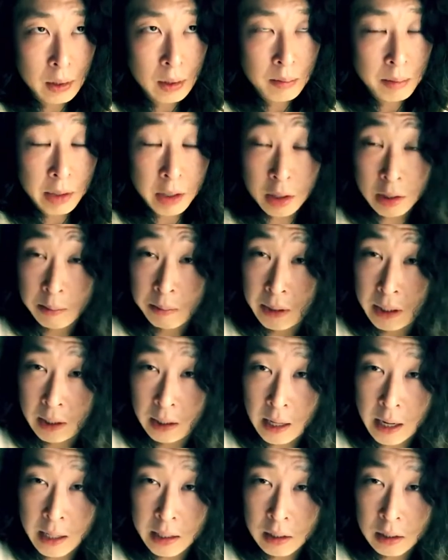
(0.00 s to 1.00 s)
because speed
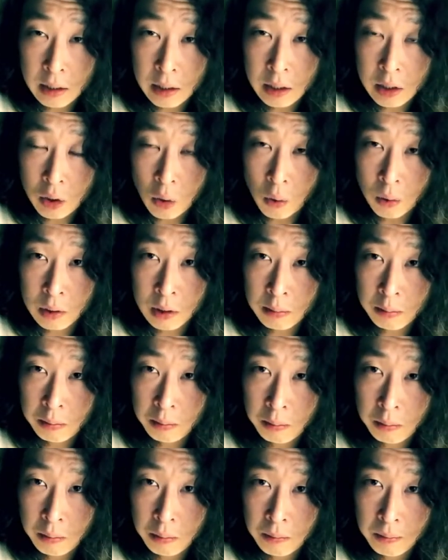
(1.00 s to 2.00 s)
has its own
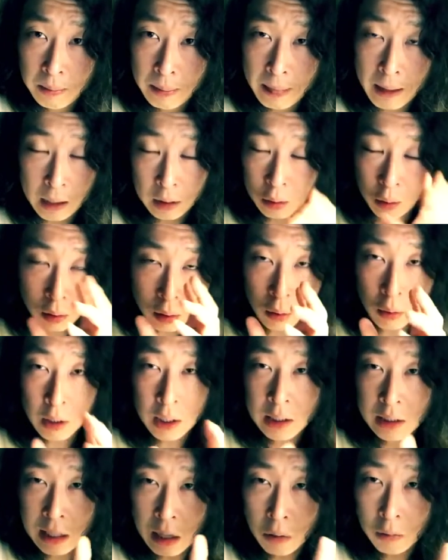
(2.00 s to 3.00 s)

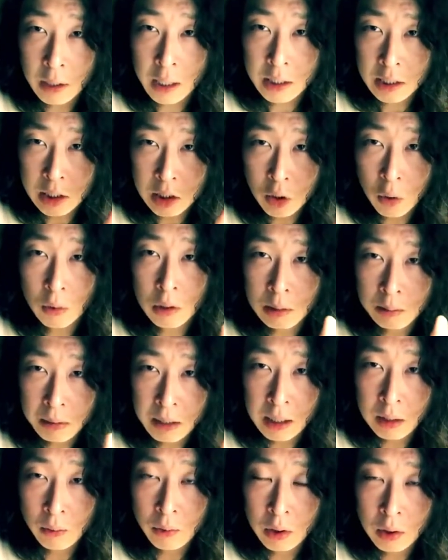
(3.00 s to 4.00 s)
sound has its own
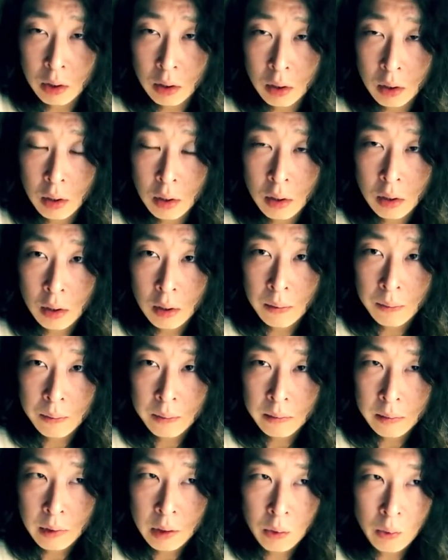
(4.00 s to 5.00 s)
speed,
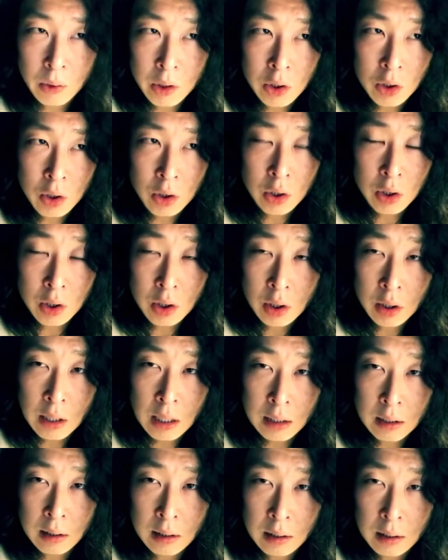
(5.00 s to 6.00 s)
which is
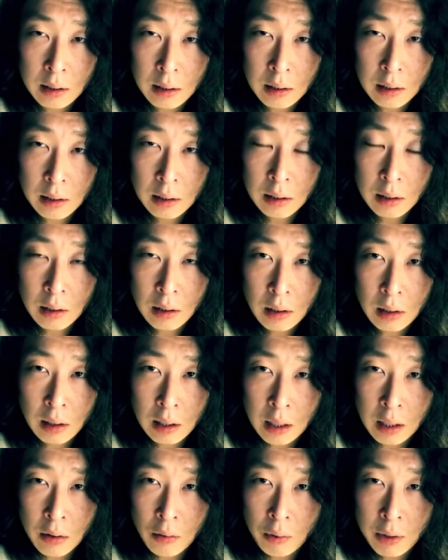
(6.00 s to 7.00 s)
not
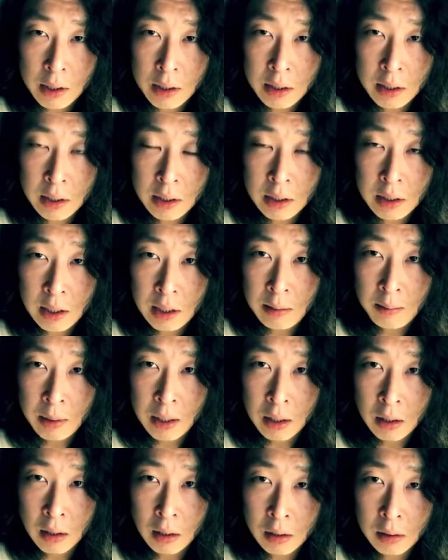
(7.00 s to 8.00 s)
like 360
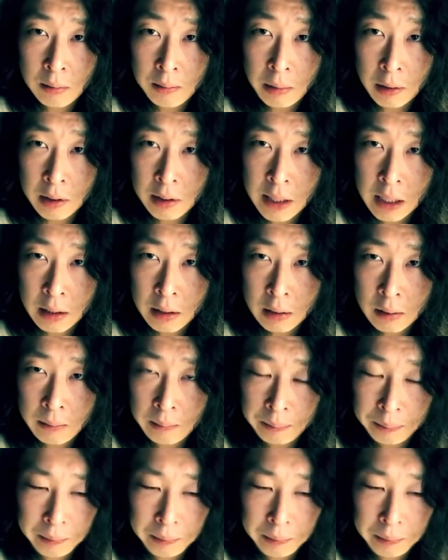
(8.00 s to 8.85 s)
meters per second,